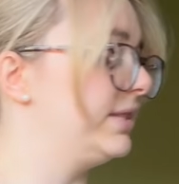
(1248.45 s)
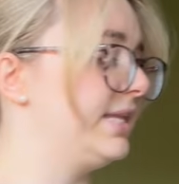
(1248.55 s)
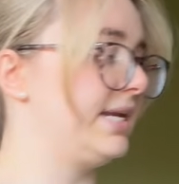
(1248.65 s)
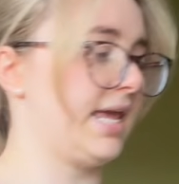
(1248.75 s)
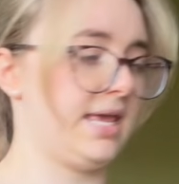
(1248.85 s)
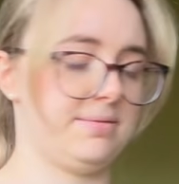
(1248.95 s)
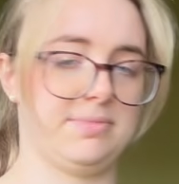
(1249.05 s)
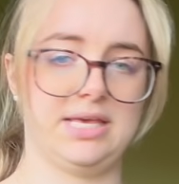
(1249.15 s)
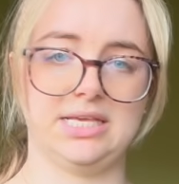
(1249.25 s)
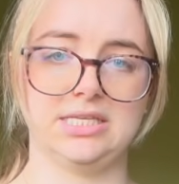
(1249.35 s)
the
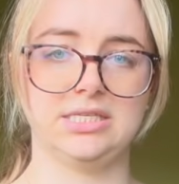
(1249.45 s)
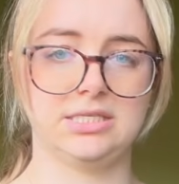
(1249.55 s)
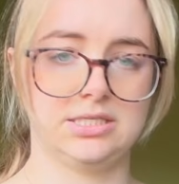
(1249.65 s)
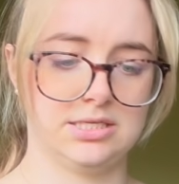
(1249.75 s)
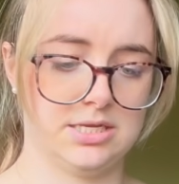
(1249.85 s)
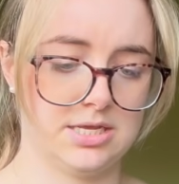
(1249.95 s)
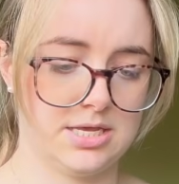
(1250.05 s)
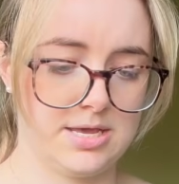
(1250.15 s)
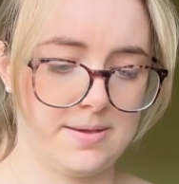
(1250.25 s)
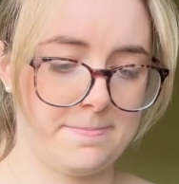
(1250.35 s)
name is,
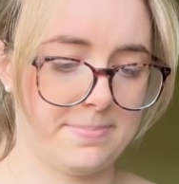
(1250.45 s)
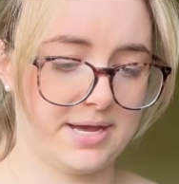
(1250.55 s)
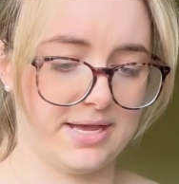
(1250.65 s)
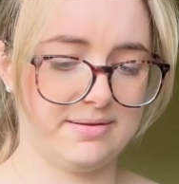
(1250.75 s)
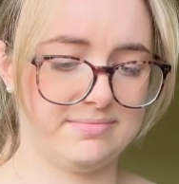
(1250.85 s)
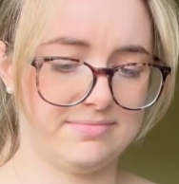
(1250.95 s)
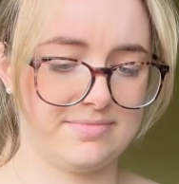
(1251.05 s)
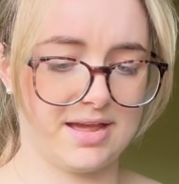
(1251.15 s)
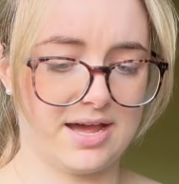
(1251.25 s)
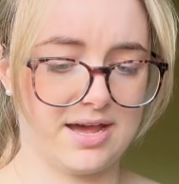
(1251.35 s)
but
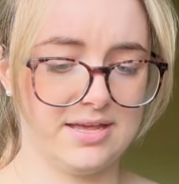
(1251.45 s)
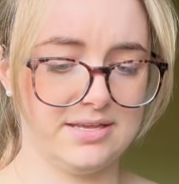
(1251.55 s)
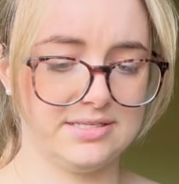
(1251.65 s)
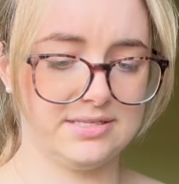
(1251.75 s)
it's